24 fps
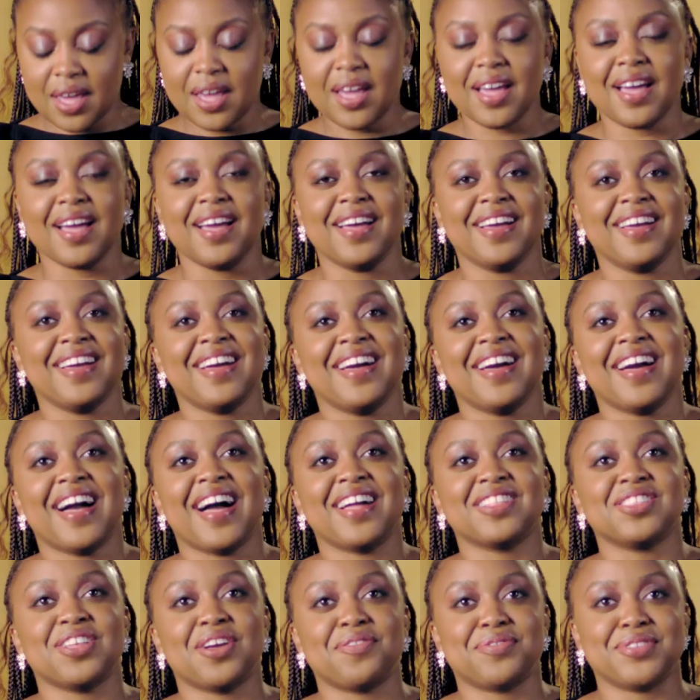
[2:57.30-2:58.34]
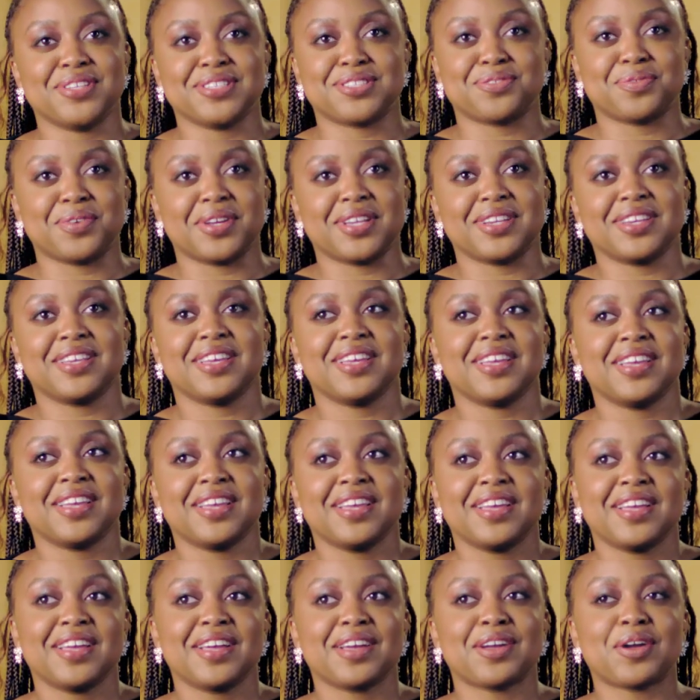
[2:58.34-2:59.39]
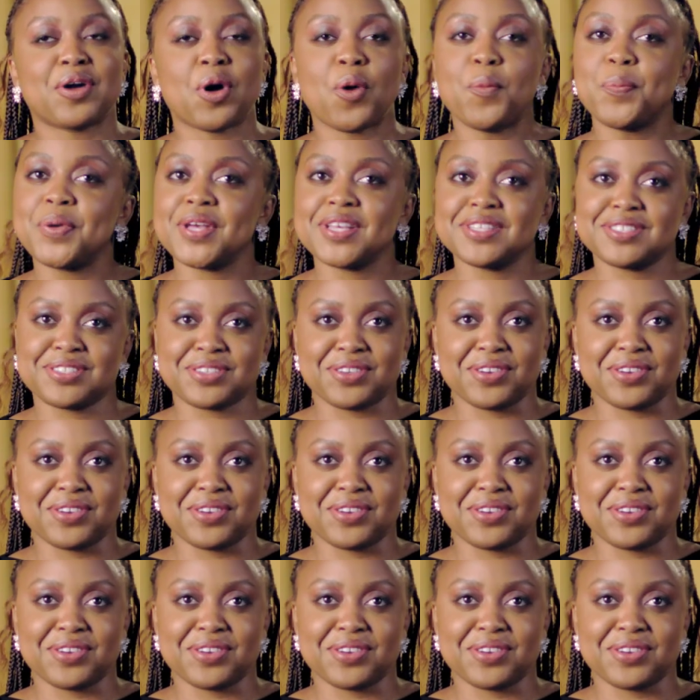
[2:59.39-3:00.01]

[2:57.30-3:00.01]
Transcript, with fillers: I love this one. Go Piss